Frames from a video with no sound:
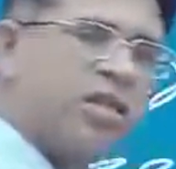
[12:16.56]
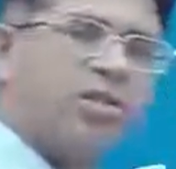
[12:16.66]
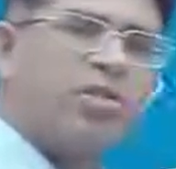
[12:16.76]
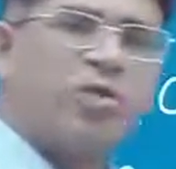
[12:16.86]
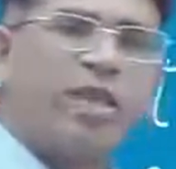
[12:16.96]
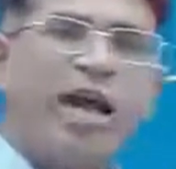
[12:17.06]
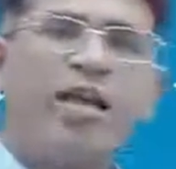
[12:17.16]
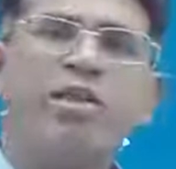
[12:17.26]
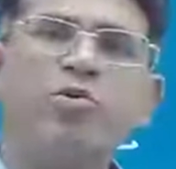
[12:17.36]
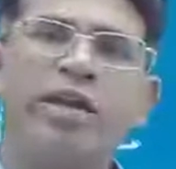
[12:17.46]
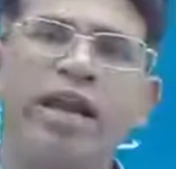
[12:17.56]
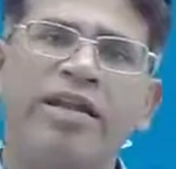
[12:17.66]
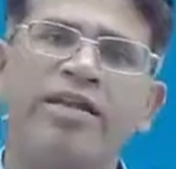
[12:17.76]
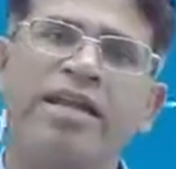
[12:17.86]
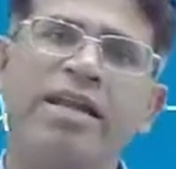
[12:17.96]
so that you can
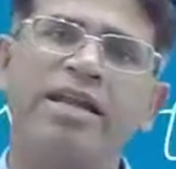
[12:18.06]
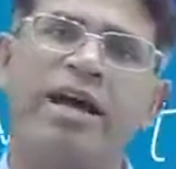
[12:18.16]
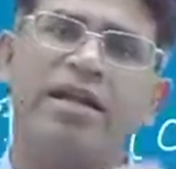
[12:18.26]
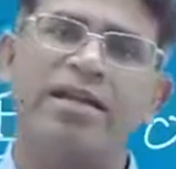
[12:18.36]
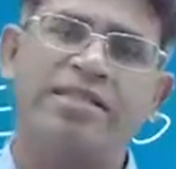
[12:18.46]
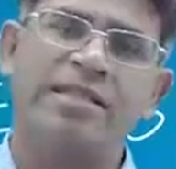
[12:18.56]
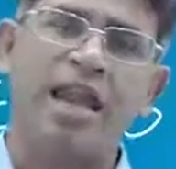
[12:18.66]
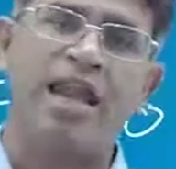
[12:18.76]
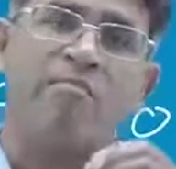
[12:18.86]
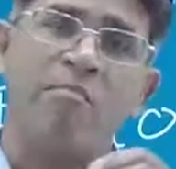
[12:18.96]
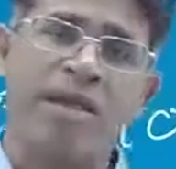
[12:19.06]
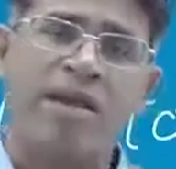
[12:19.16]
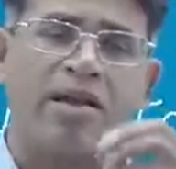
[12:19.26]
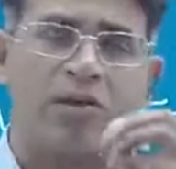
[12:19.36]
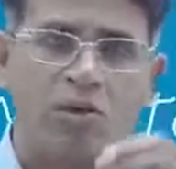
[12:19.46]
read, understand, and
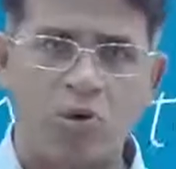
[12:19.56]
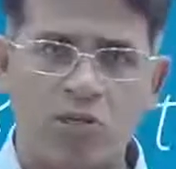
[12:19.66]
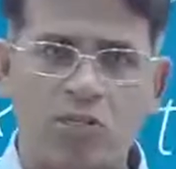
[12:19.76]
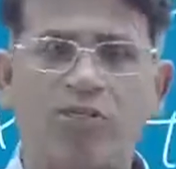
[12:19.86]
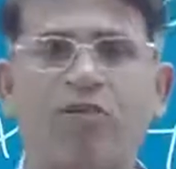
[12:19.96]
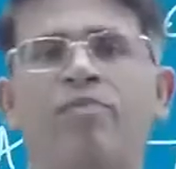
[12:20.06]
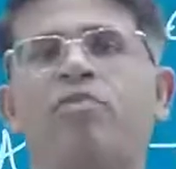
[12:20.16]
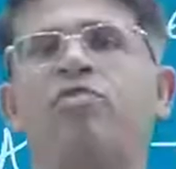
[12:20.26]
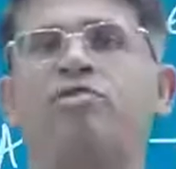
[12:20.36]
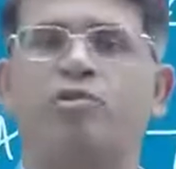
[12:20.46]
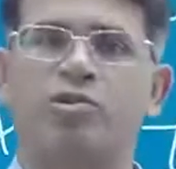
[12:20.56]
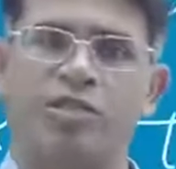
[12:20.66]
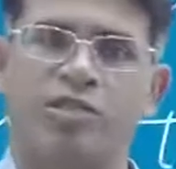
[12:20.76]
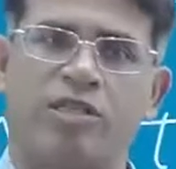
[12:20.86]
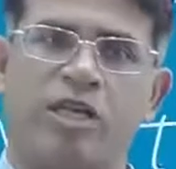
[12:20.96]
make notes from those
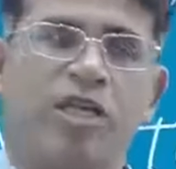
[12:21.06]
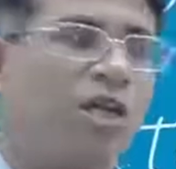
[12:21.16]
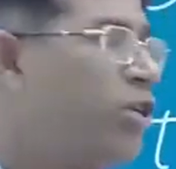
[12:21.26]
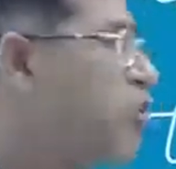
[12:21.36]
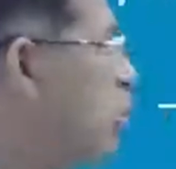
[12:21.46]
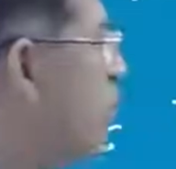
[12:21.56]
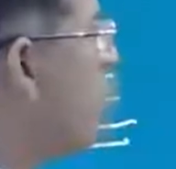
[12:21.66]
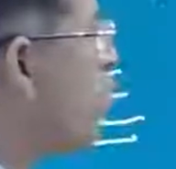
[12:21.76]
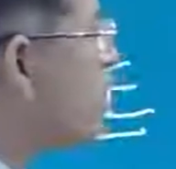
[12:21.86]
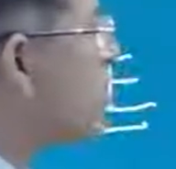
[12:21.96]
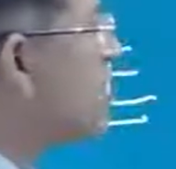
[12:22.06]
sources. So books